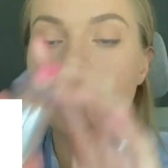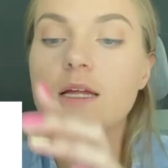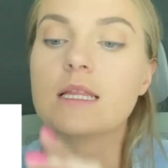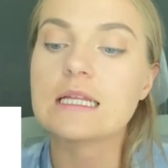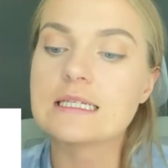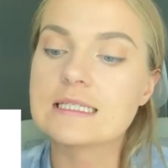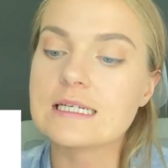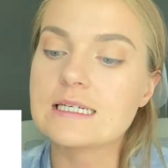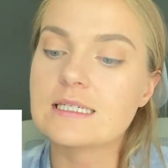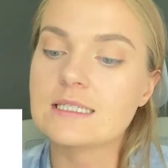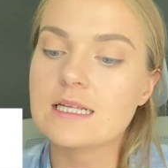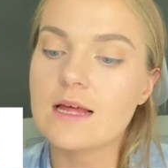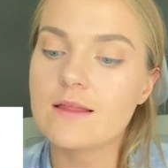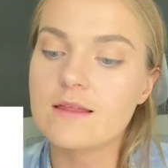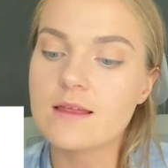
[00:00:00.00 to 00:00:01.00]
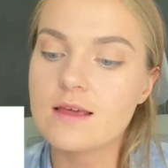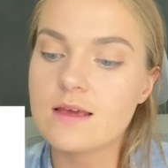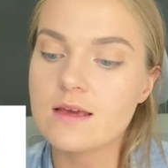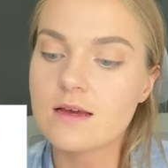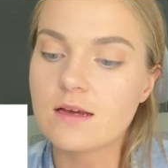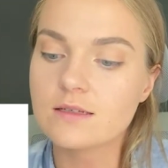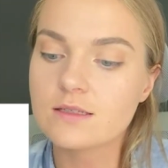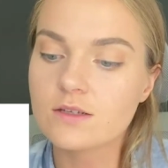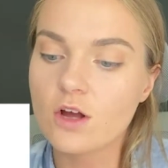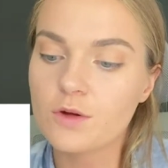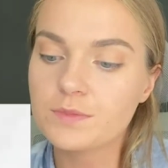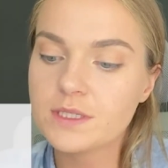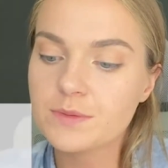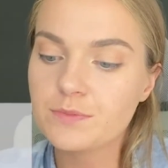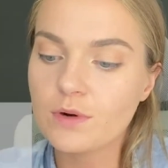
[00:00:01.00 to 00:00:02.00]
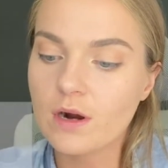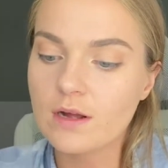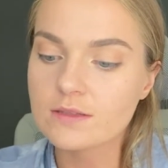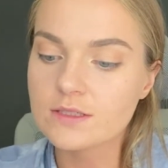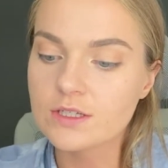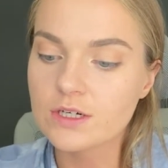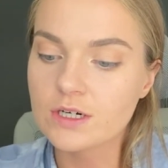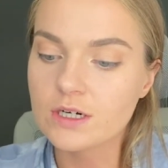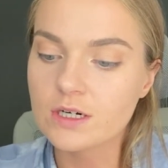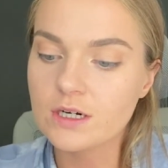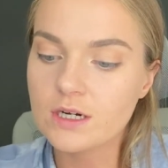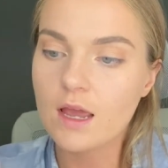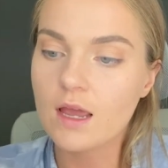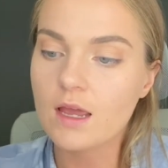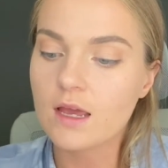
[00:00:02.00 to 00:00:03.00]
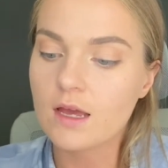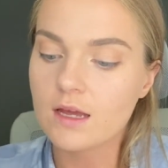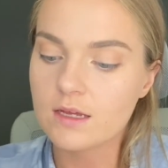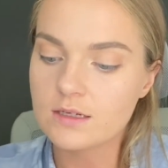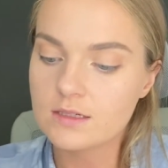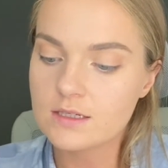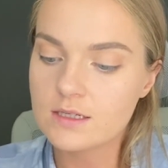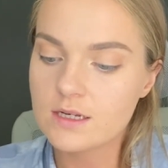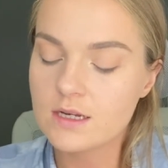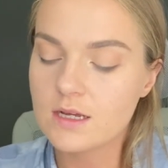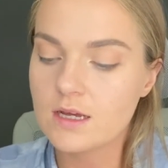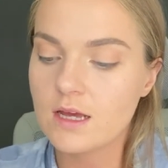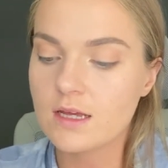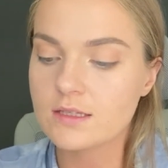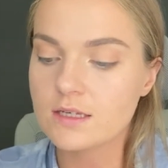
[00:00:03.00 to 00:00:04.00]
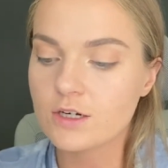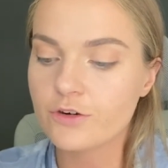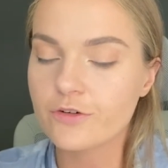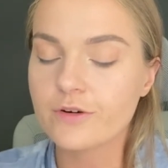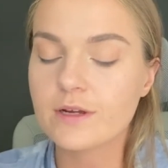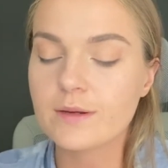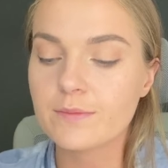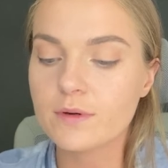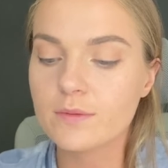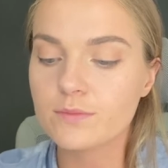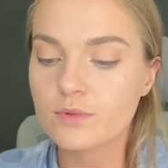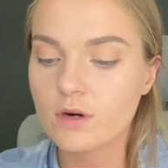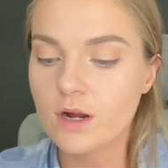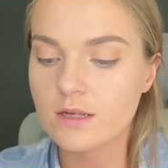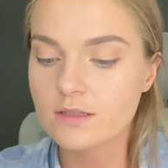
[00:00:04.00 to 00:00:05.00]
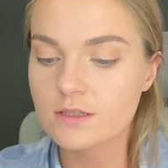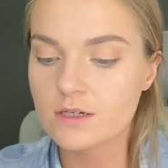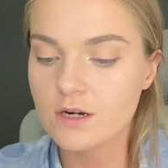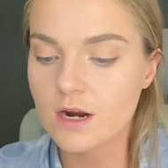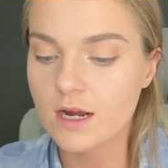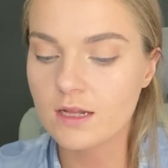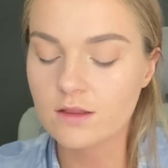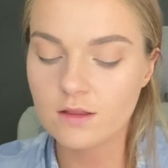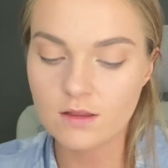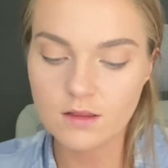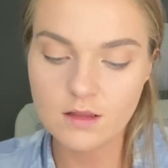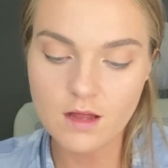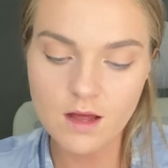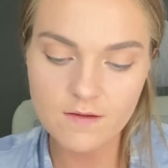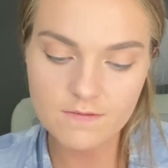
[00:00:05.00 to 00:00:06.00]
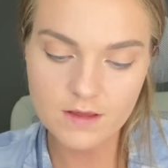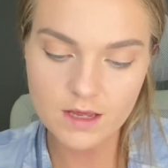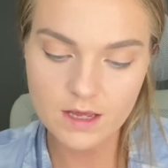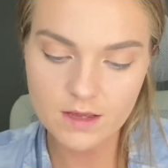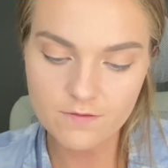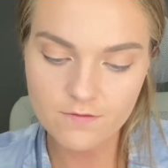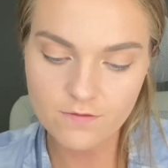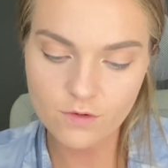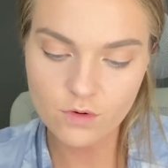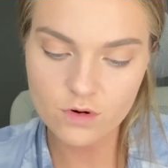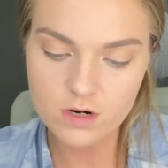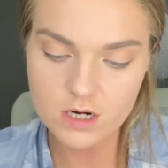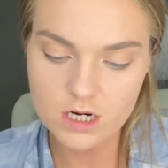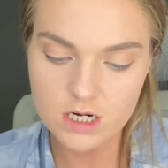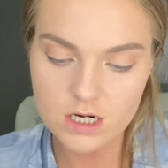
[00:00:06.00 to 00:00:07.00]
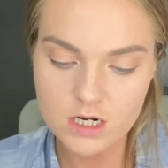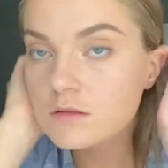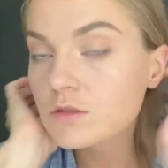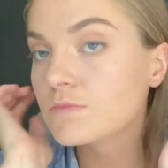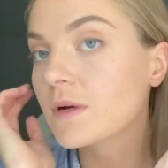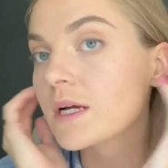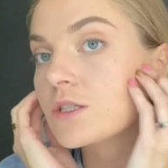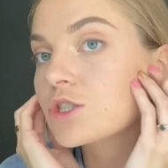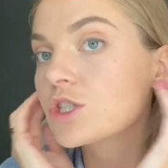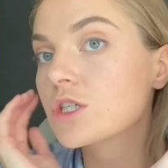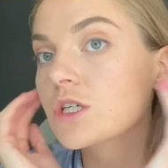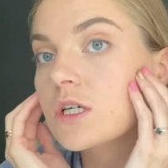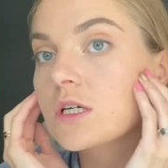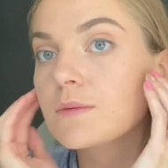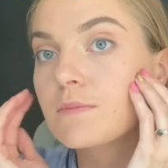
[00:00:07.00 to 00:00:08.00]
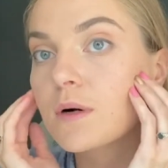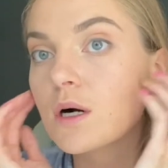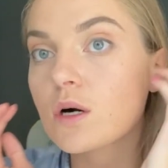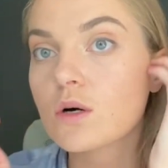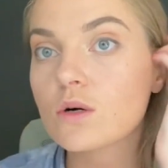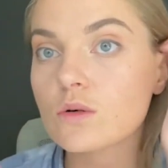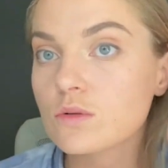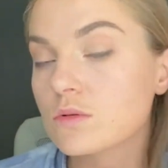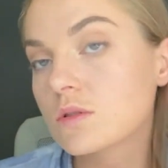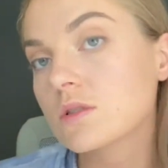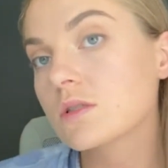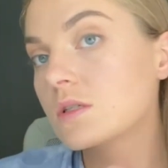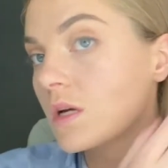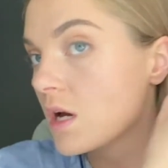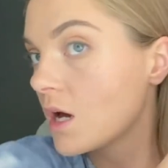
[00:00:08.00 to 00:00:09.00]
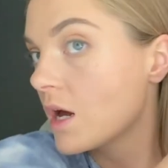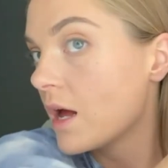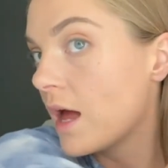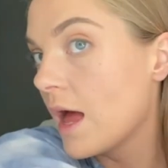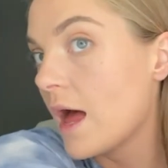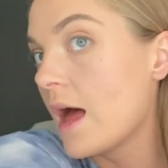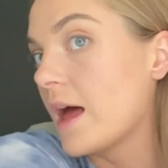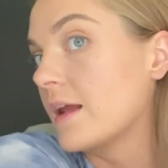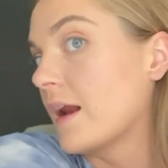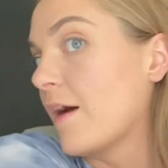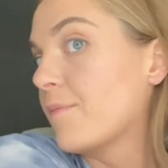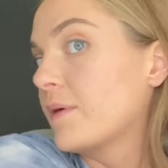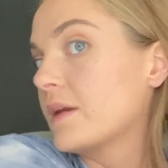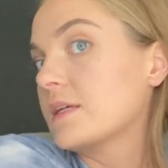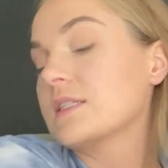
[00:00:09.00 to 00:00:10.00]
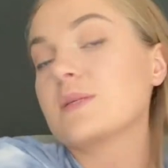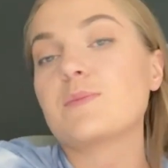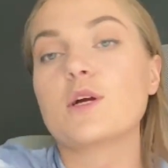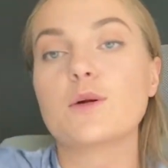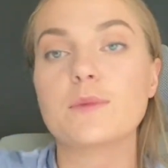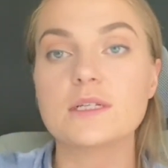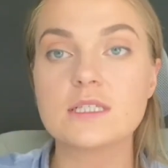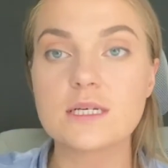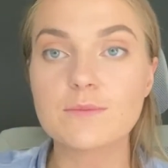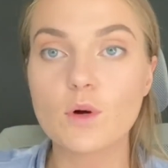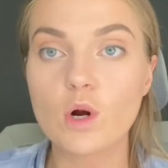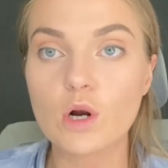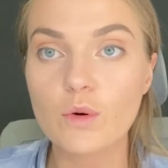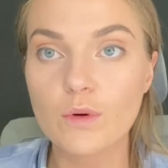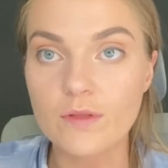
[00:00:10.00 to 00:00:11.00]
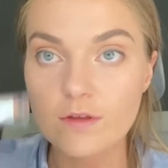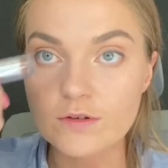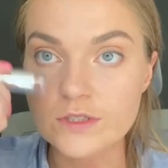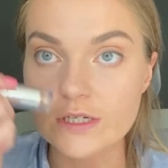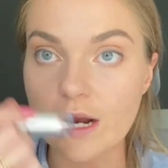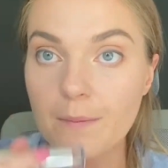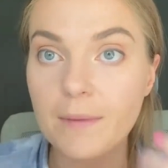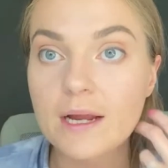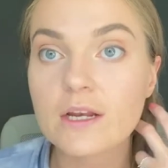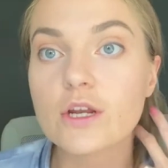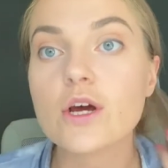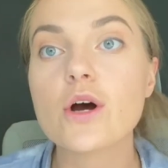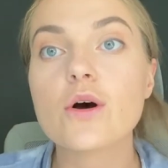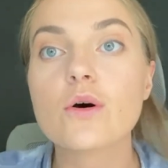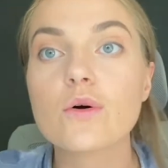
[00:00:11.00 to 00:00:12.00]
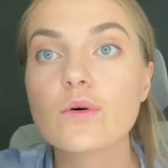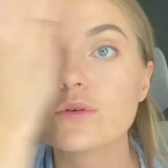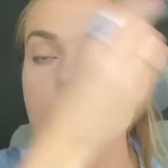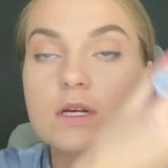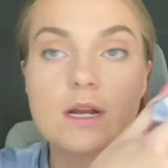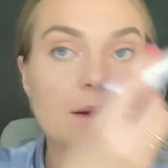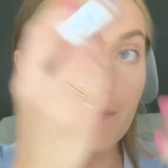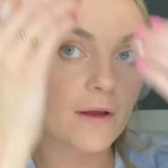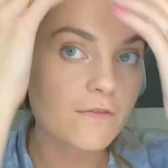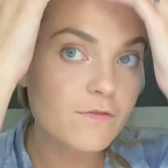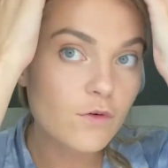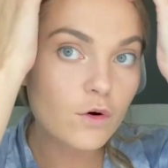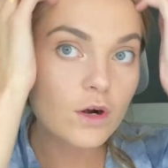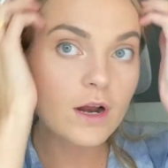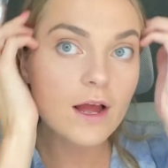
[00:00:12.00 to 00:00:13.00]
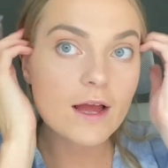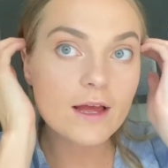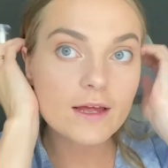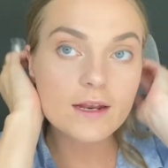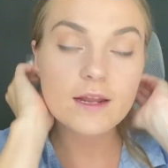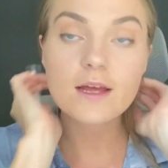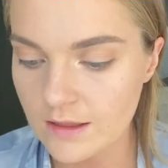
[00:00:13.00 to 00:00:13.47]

This is the Sculpting bronzer, and it's a cream bronzer. I love it for my cheekbones, and I've been experimenting more with using it on my nose and on my forehead.